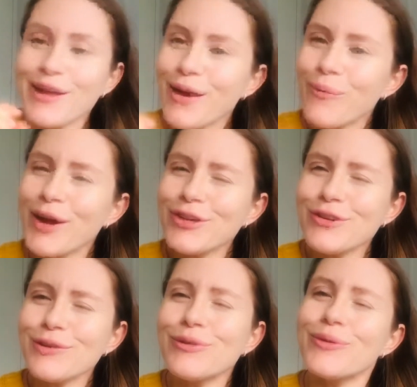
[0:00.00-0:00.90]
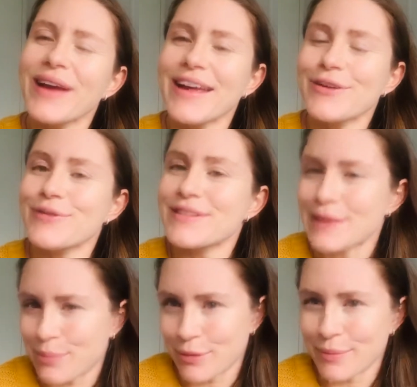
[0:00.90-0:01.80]
When you look at your
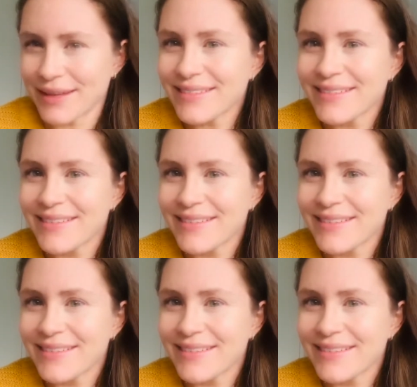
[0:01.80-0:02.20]
supplement,